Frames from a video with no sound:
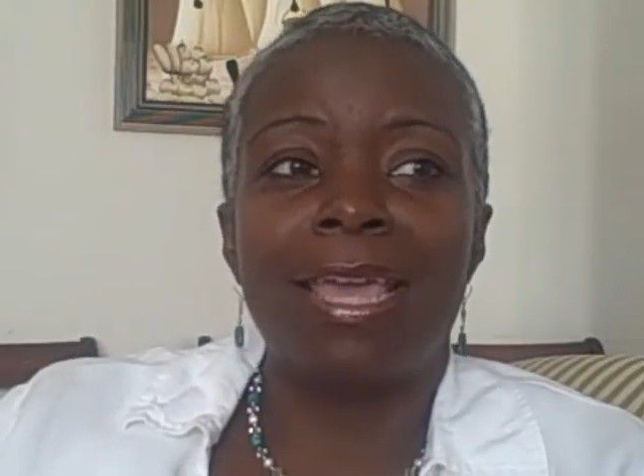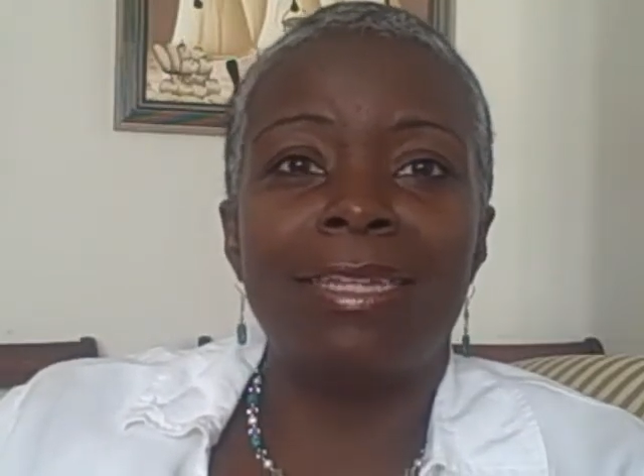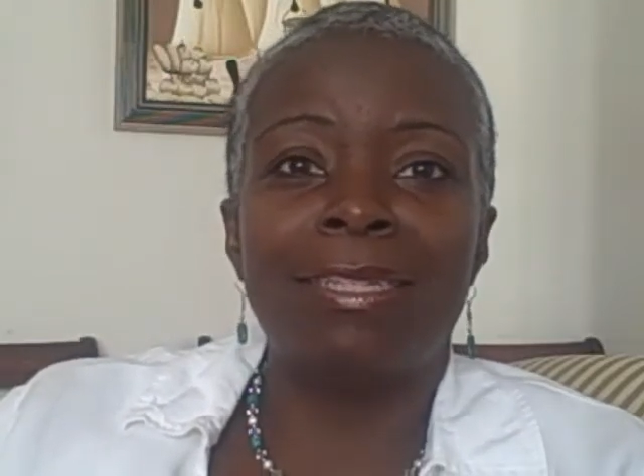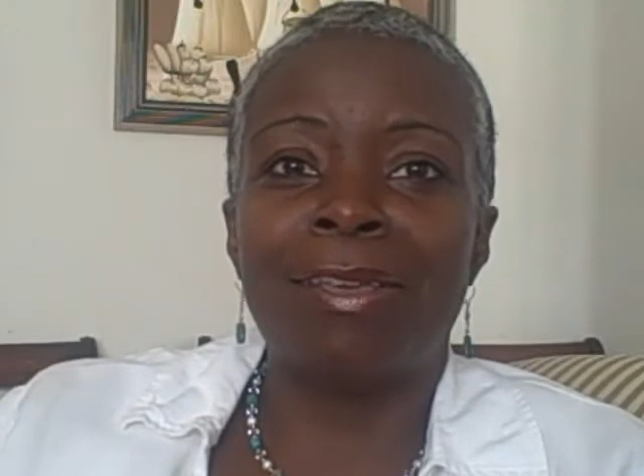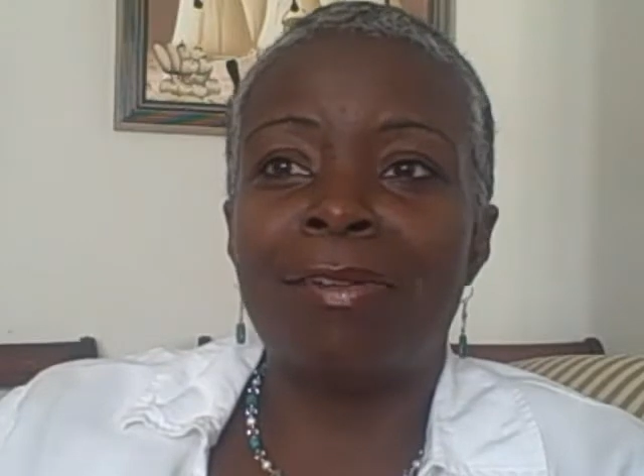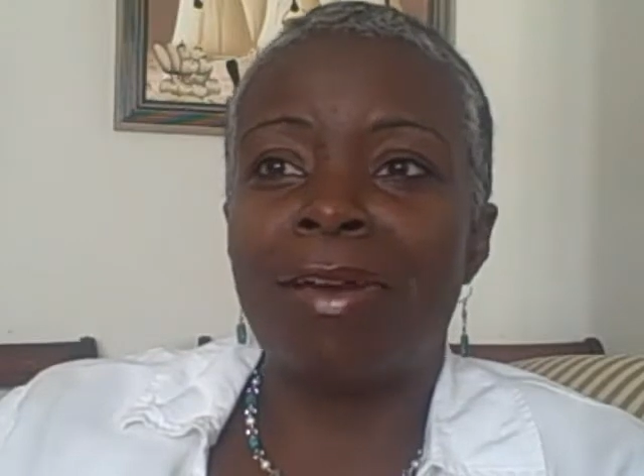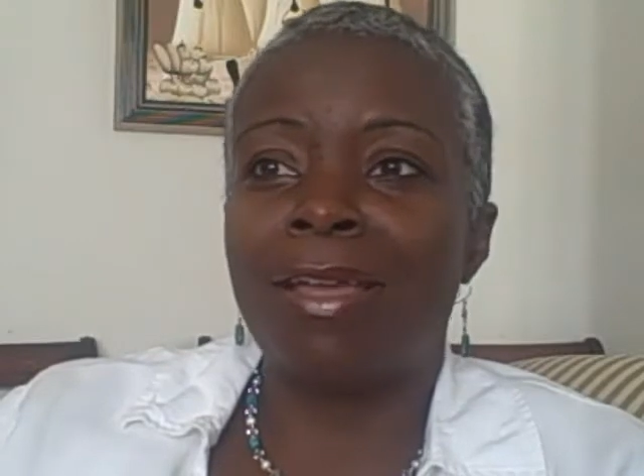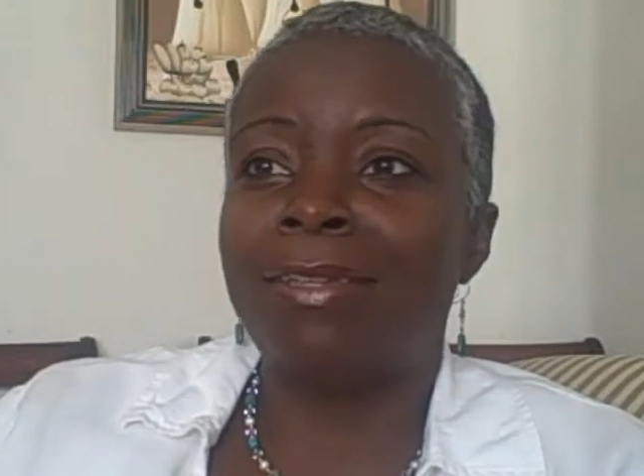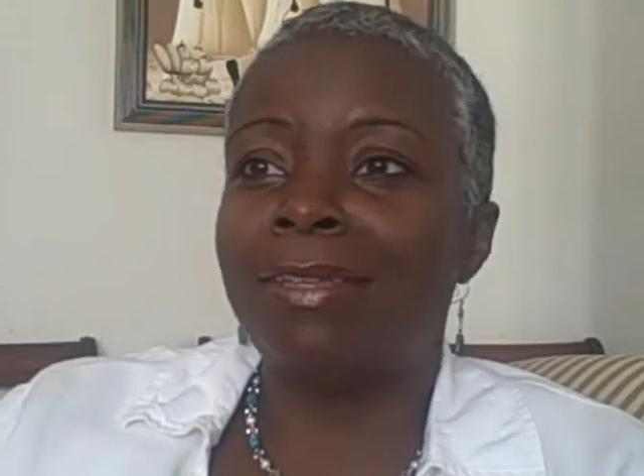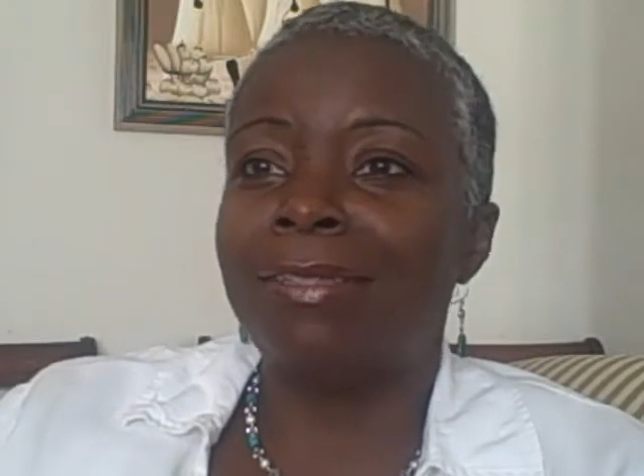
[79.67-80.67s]
And so
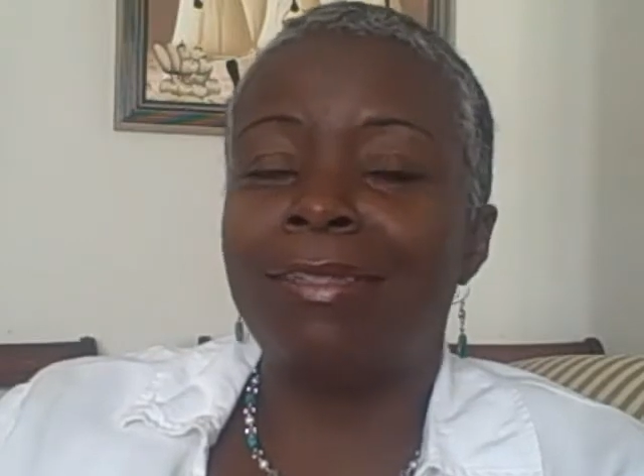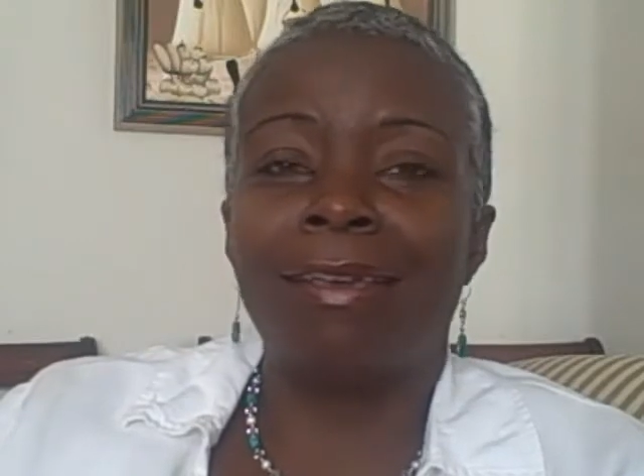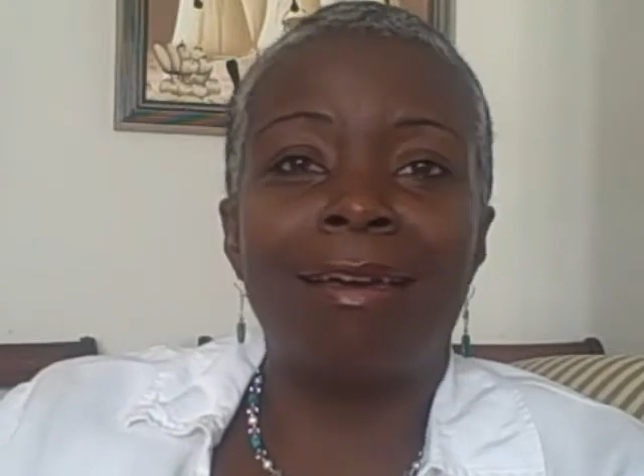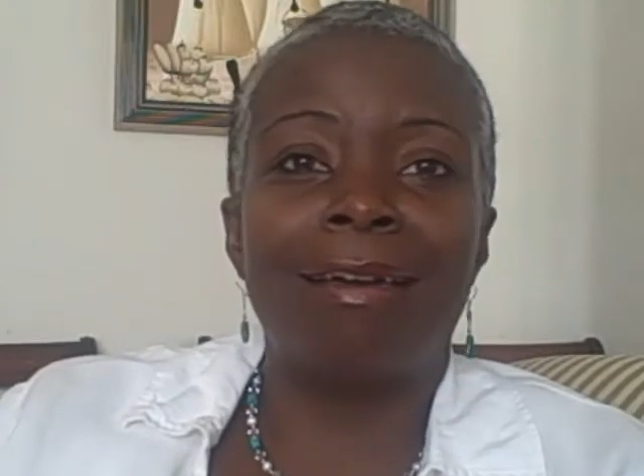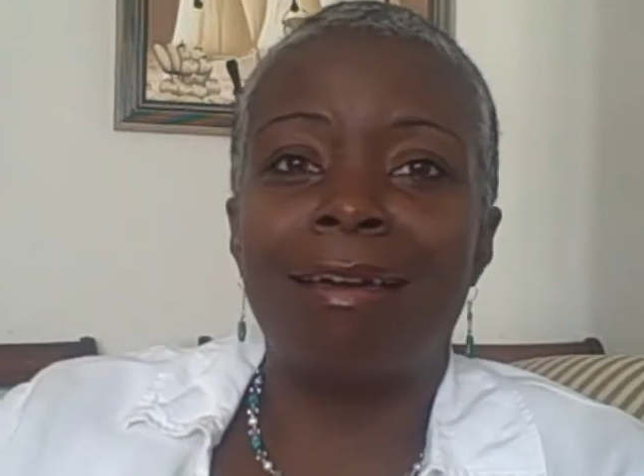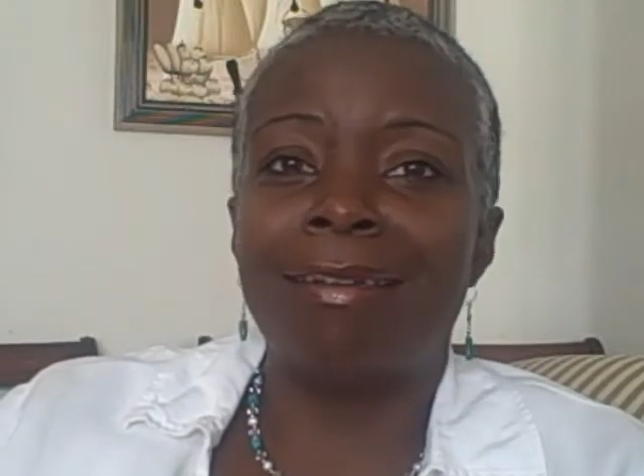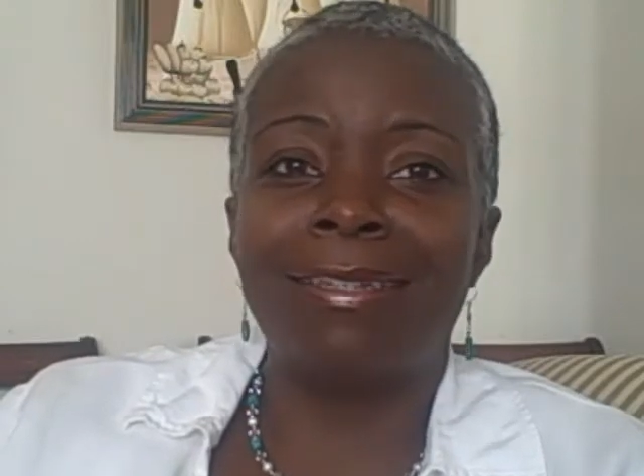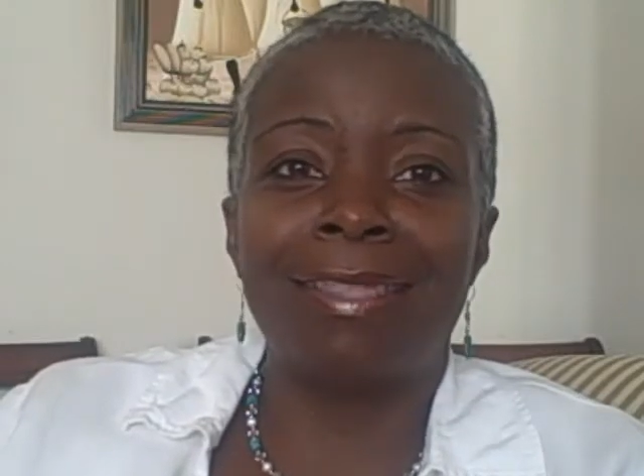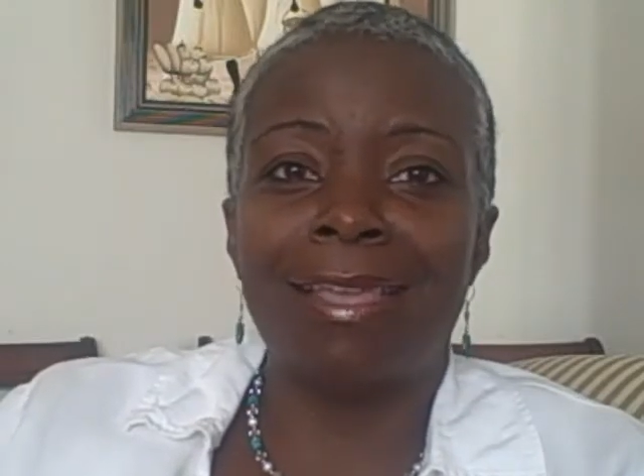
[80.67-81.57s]
I just hung on to